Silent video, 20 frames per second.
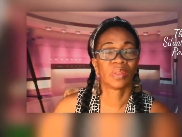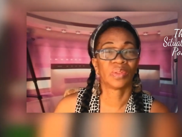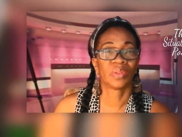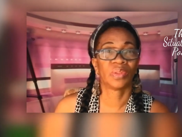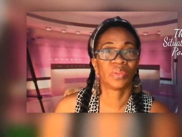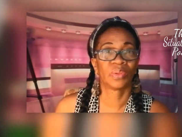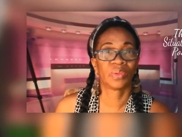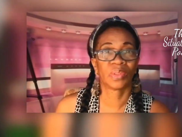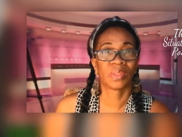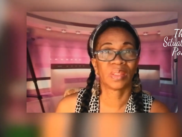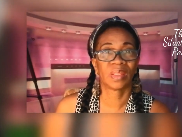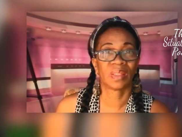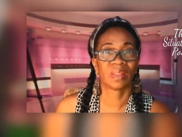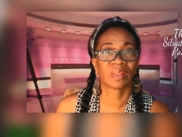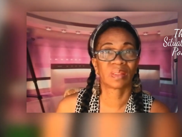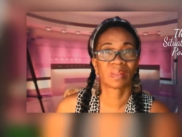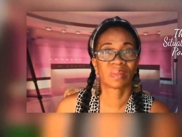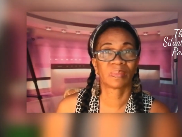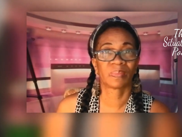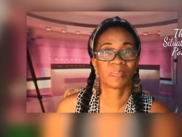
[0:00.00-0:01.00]
during
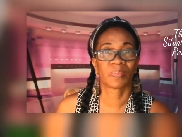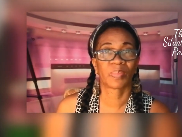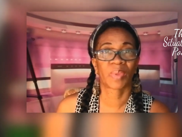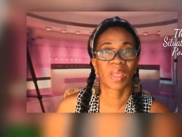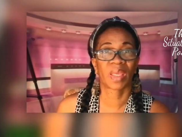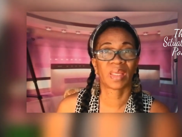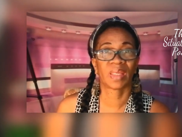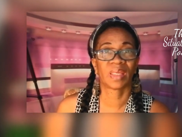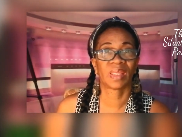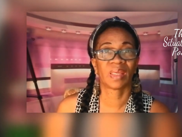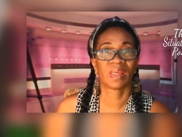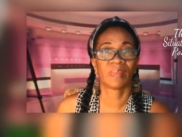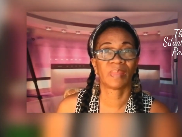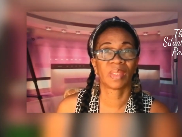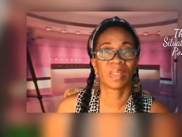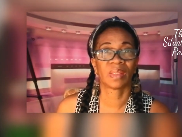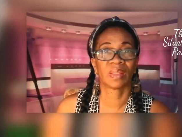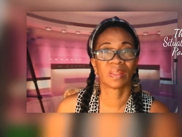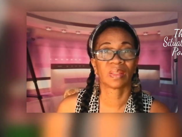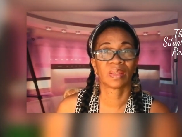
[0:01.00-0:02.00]
this
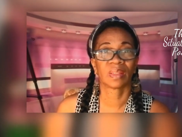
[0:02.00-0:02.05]
pandemic?